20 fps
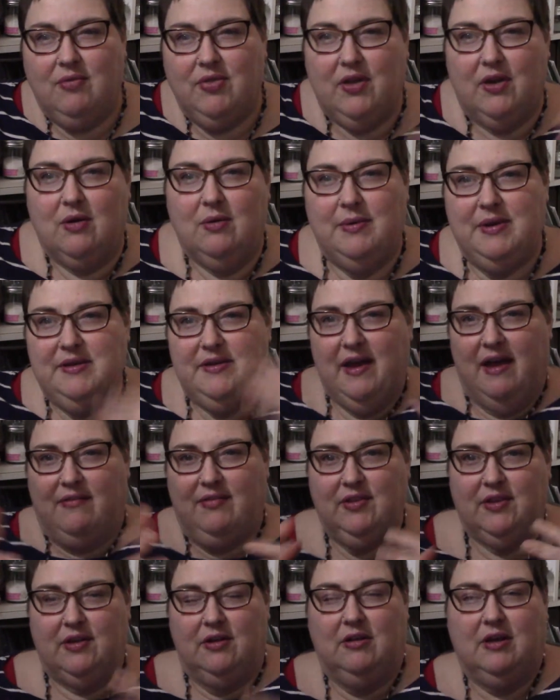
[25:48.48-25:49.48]
there we have a
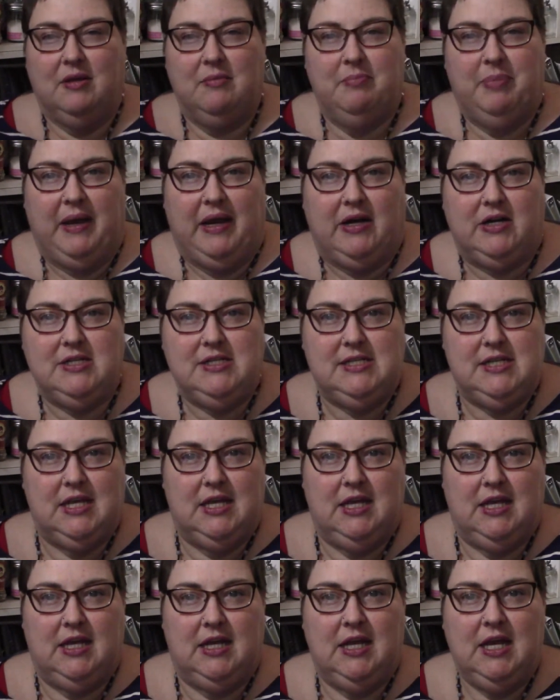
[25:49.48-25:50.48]
little
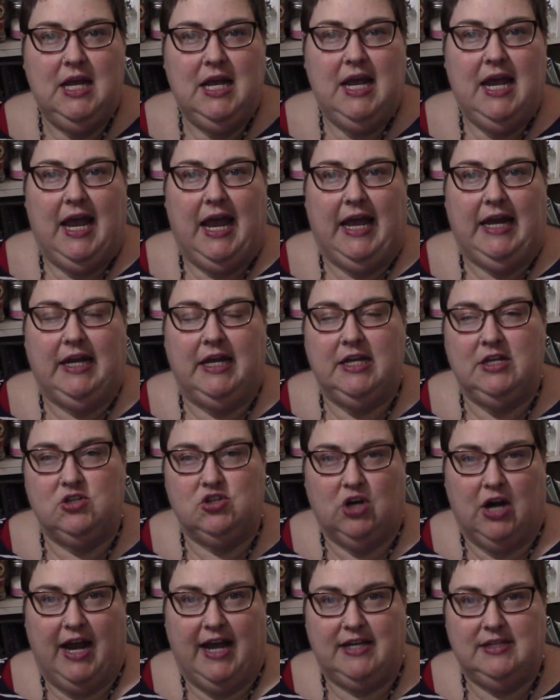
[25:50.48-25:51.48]
comparison and
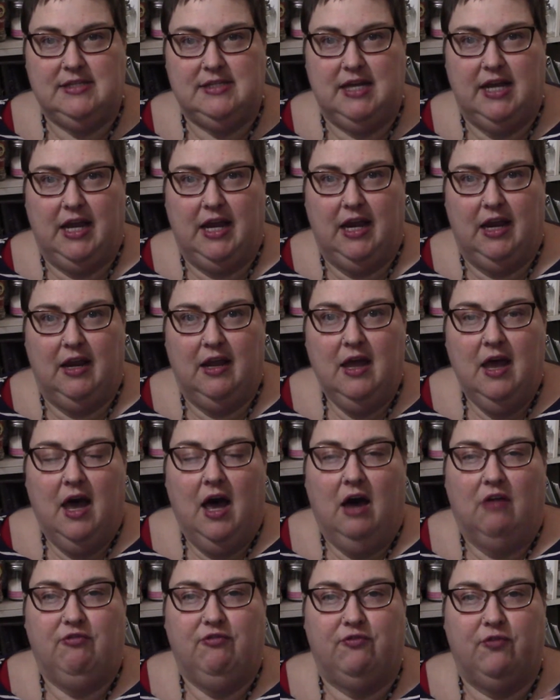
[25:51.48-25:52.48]
contrasting
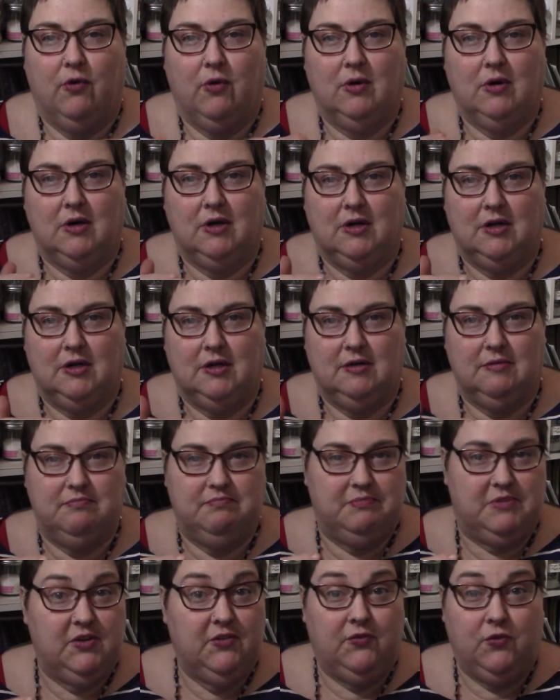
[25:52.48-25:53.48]
for
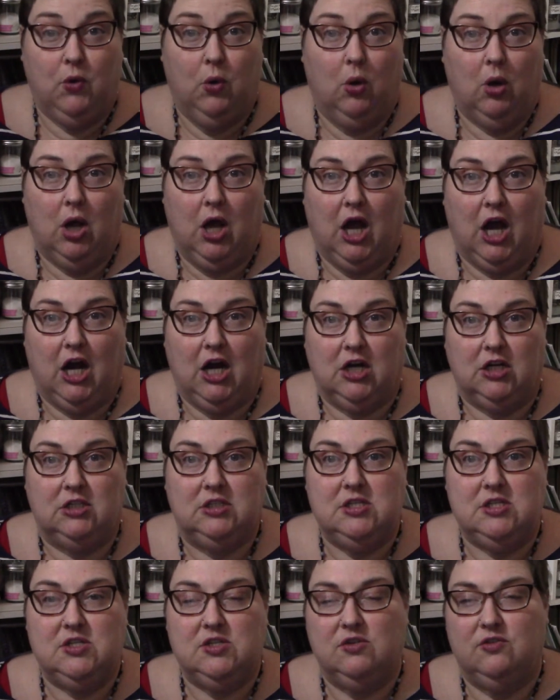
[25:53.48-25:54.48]
the Fool
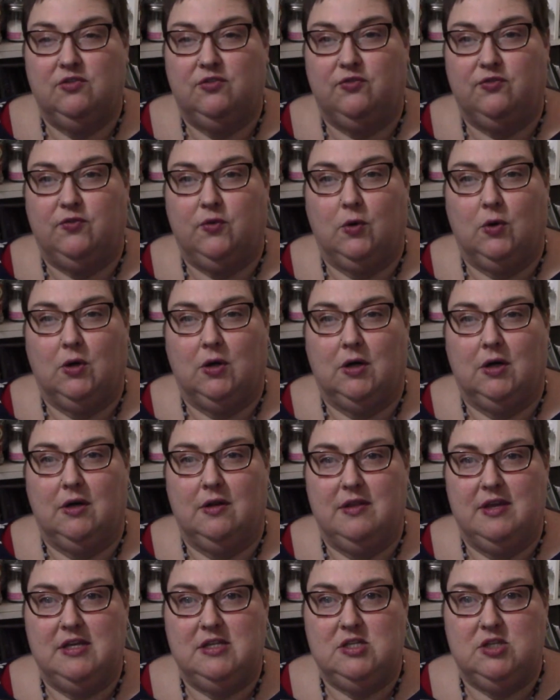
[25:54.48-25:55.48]
cards for
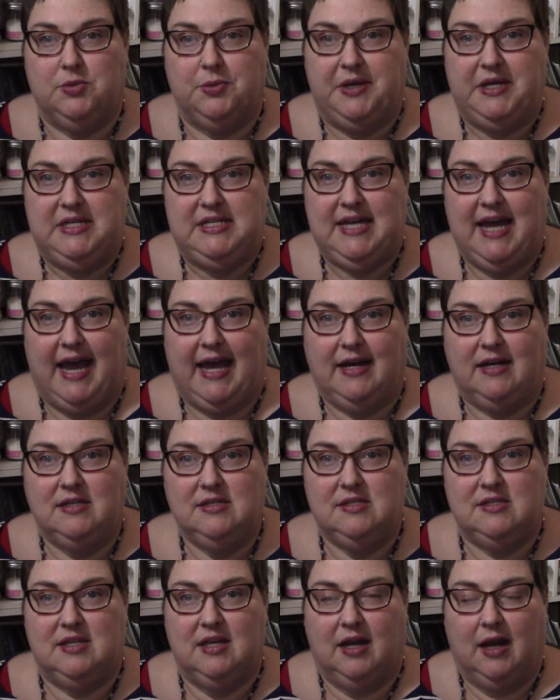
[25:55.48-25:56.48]
these three
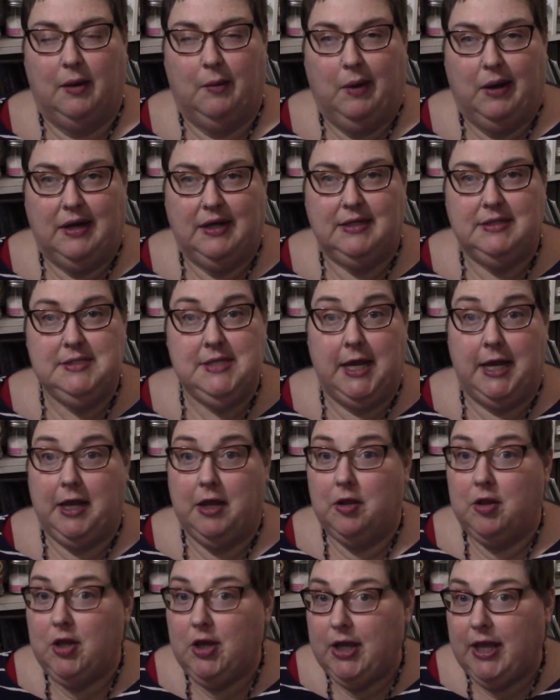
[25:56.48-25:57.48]
decks that I want to take a
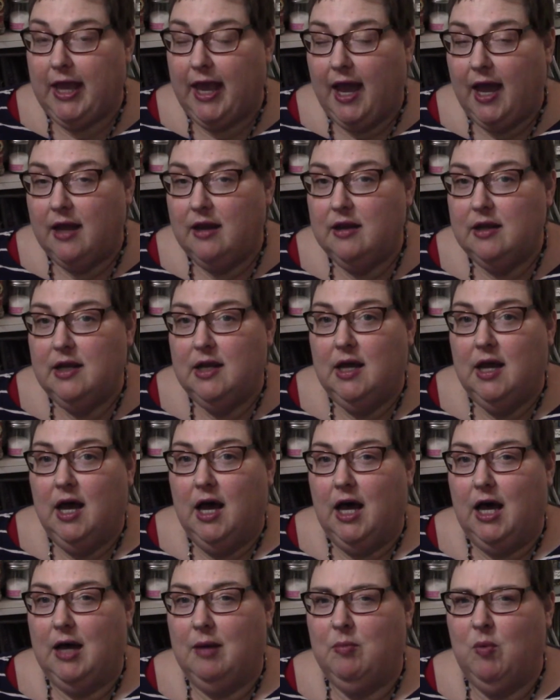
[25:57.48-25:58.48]
look at.
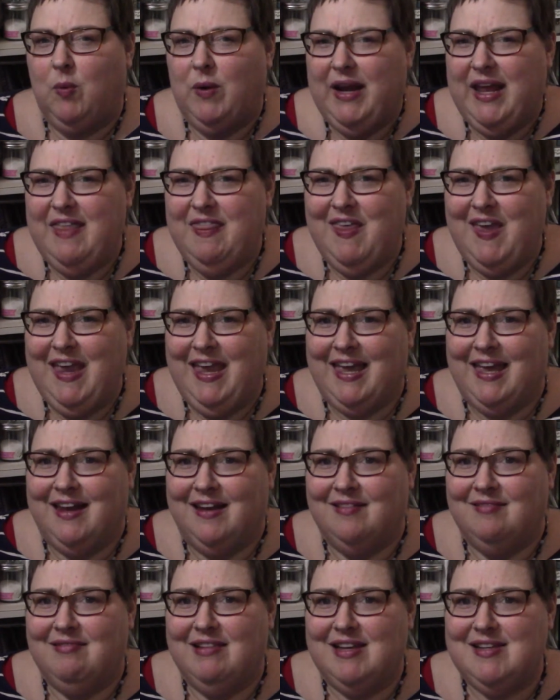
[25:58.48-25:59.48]
Um, what are you
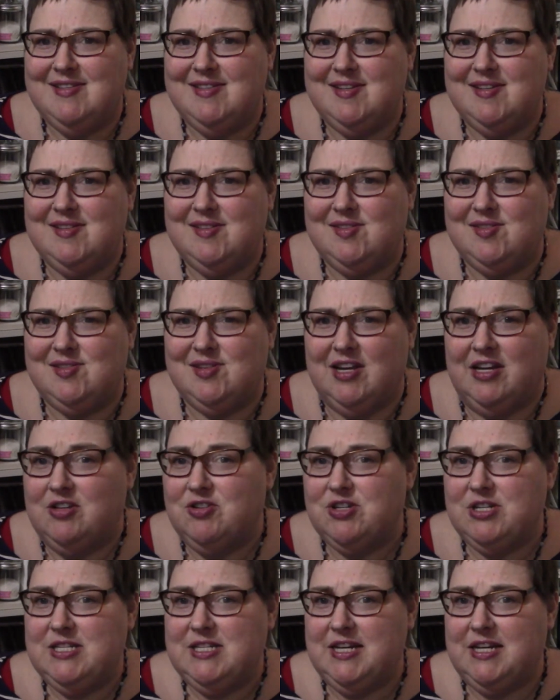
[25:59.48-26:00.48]
thinking? Is this
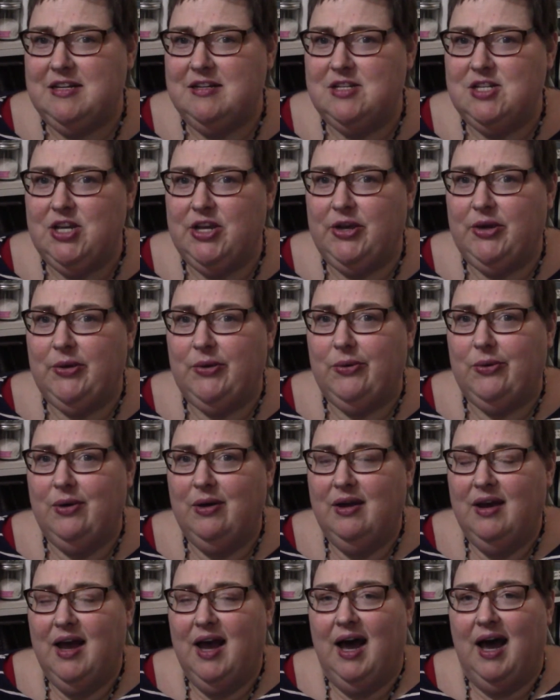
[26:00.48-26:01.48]
interesting to you?
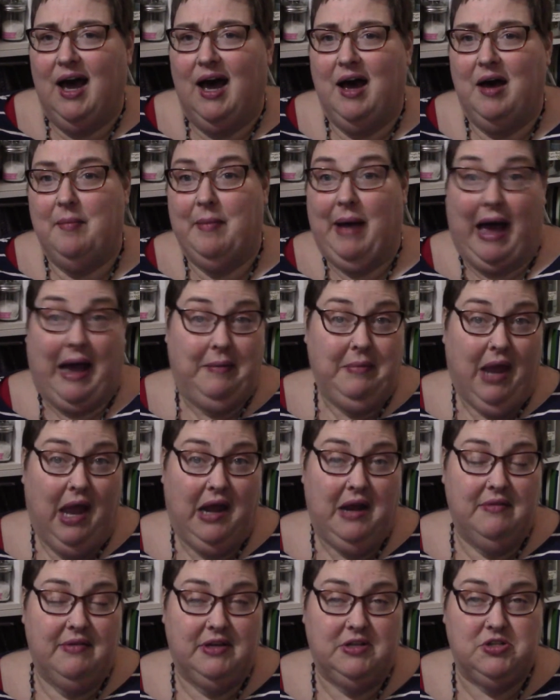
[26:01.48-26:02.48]
Um, I'm kind
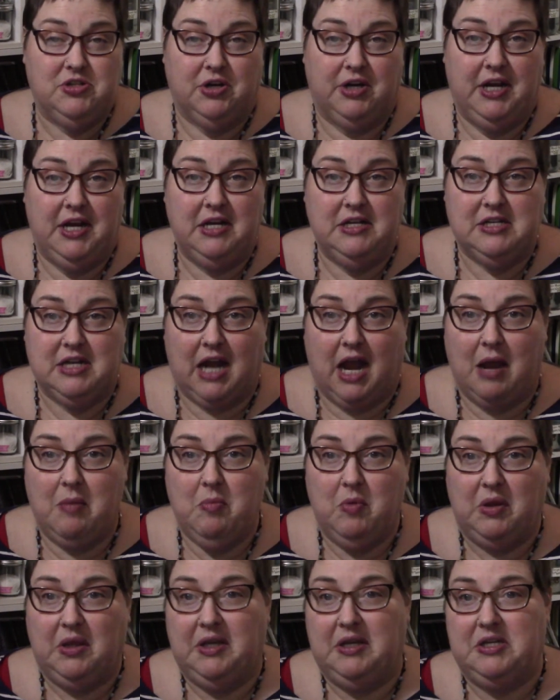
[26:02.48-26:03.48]
of intrigued and I'm
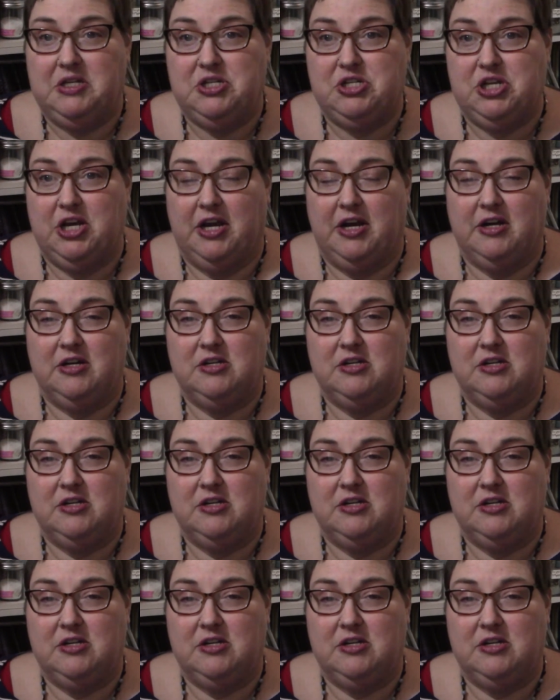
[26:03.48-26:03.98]
willing to share,